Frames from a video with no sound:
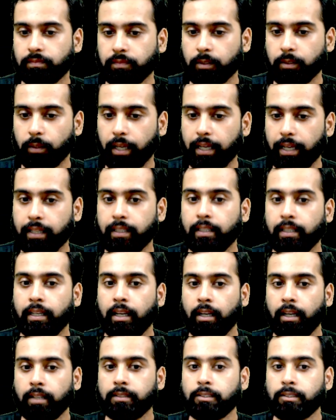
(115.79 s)
Okay,
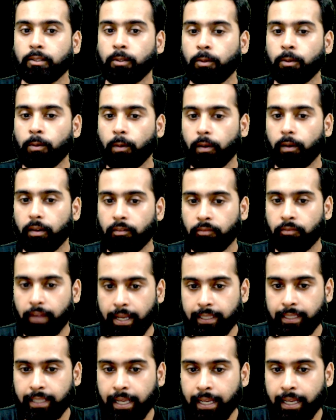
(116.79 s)
so
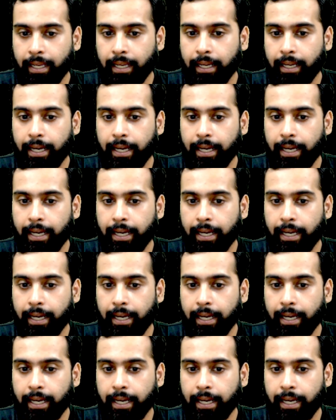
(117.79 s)
Vaidehi